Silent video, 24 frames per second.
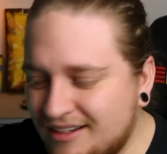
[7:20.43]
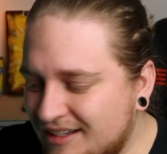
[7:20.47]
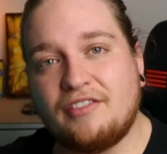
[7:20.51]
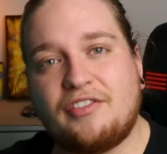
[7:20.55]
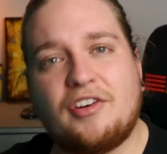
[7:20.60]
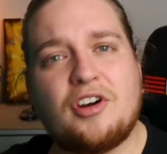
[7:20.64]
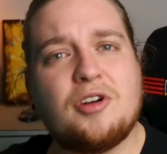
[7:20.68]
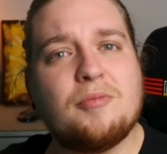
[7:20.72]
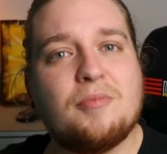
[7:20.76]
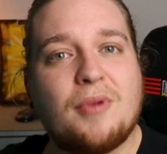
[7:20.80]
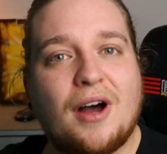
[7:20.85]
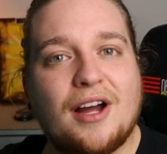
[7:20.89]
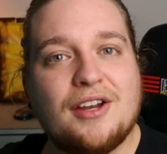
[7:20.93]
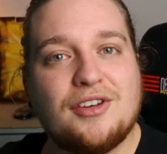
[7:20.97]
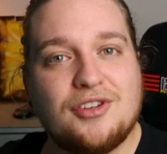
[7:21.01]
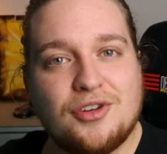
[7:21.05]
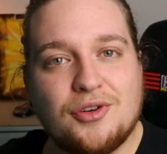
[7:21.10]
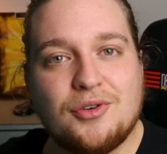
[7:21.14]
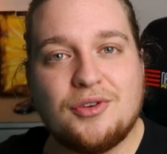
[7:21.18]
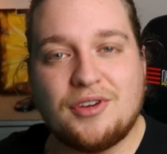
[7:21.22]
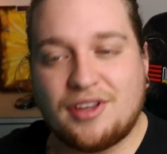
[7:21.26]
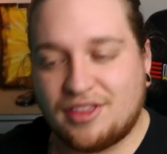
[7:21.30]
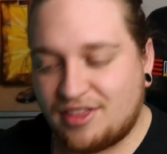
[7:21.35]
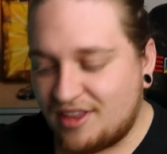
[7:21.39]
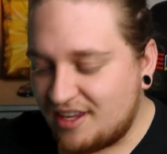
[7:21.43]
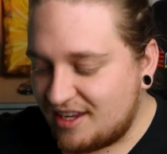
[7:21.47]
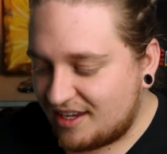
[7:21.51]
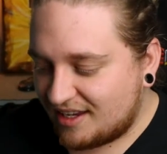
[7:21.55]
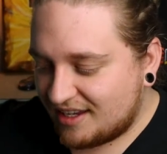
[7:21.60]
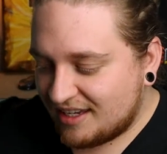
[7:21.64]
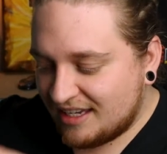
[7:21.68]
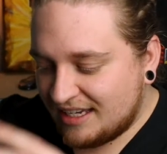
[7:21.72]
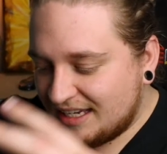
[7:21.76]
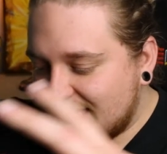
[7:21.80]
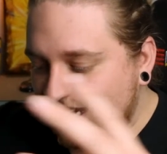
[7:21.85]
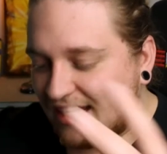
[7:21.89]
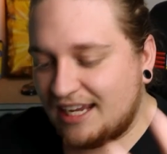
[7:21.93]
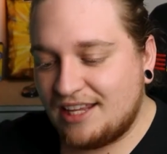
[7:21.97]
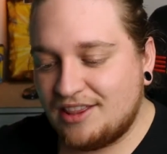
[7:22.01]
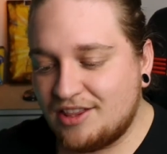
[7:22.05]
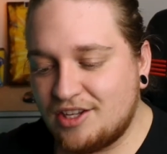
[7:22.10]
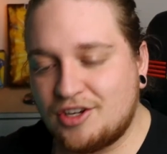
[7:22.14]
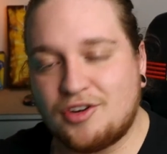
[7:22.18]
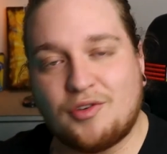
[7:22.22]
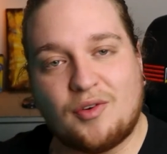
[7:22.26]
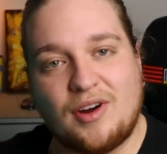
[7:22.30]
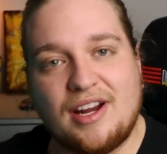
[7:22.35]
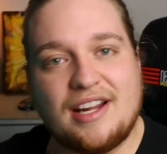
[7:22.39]
A very minute thing in
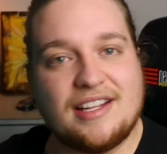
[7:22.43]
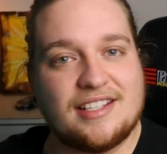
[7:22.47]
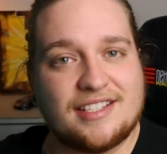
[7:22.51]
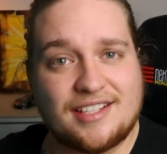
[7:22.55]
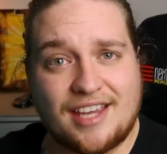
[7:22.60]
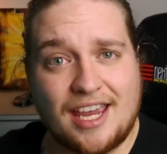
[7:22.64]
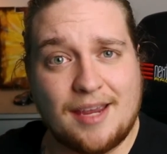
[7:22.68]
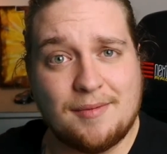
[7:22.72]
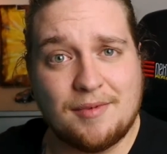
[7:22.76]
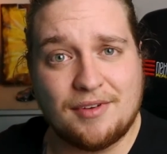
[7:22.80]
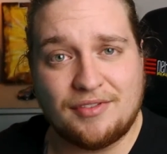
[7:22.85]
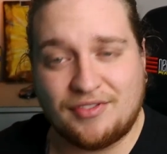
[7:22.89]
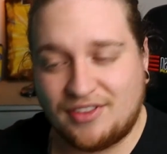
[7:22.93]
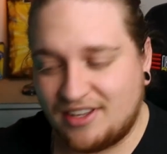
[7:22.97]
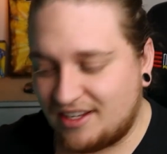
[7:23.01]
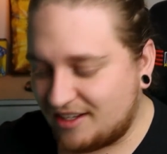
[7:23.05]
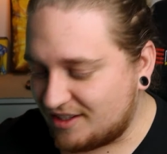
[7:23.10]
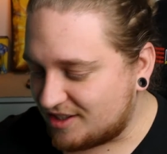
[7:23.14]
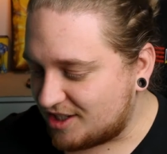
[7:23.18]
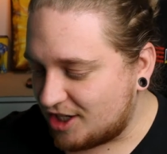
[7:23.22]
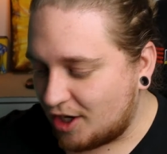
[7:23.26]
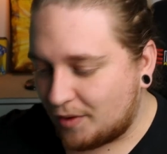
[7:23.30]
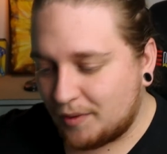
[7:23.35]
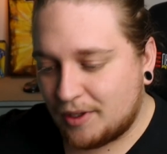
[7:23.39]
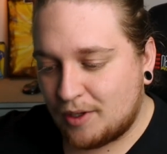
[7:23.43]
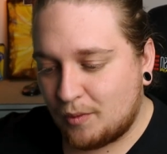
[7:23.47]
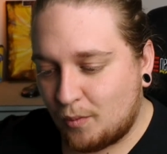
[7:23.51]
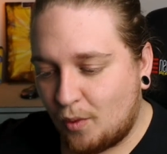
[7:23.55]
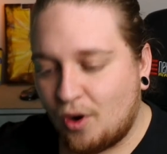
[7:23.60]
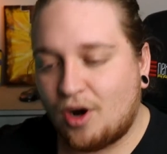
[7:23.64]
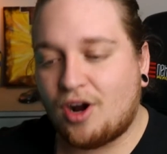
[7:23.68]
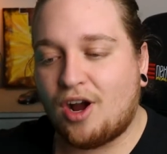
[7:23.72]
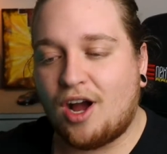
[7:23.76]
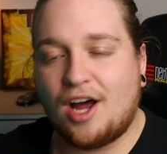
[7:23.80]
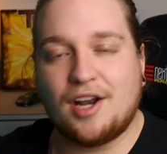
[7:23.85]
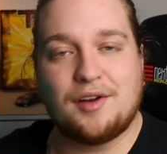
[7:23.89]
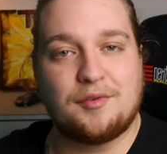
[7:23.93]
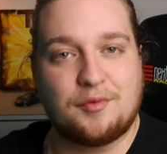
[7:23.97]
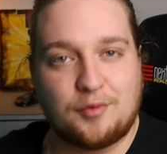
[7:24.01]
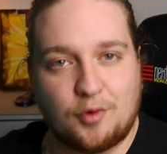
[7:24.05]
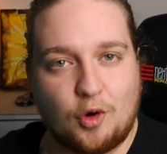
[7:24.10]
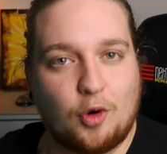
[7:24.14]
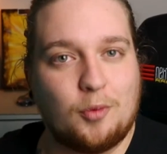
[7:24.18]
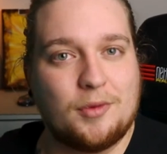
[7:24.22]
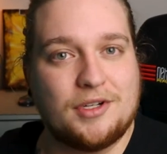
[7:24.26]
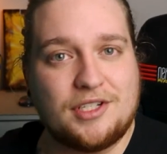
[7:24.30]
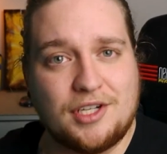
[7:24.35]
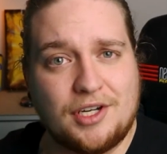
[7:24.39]
the grand scheme of things, knowing what kind of
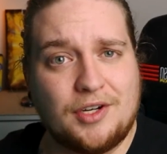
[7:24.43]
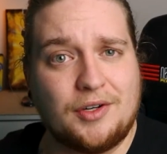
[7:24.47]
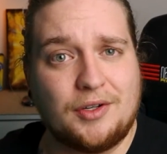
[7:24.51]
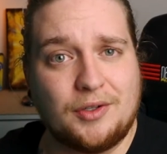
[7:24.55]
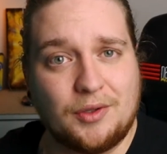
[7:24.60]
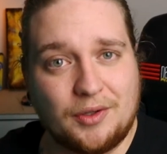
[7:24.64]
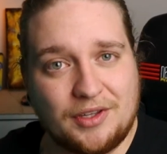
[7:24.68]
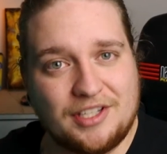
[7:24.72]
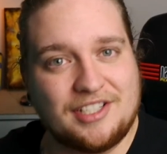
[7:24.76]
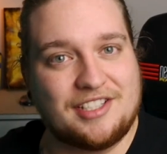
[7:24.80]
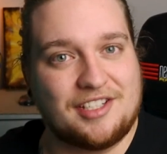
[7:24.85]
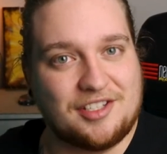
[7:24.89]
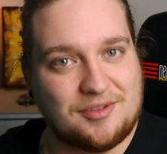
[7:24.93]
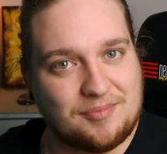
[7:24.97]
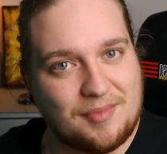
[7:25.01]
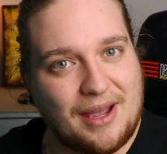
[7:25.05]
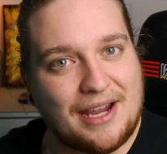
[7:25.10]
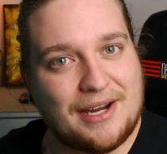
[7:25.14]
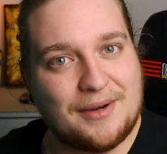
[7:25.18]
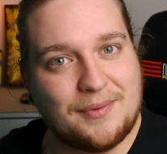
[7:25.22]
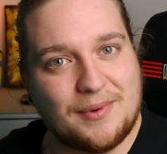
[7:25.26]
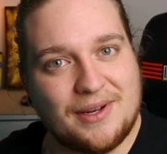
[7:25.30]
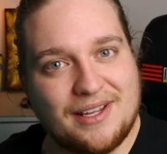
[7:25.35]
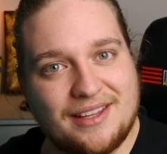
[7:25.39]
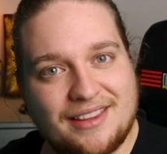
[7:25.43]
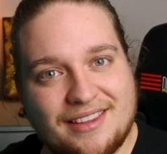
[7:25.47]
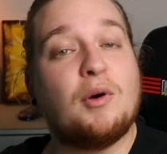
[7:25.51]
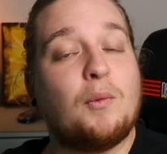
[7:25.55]
raw material this is made with.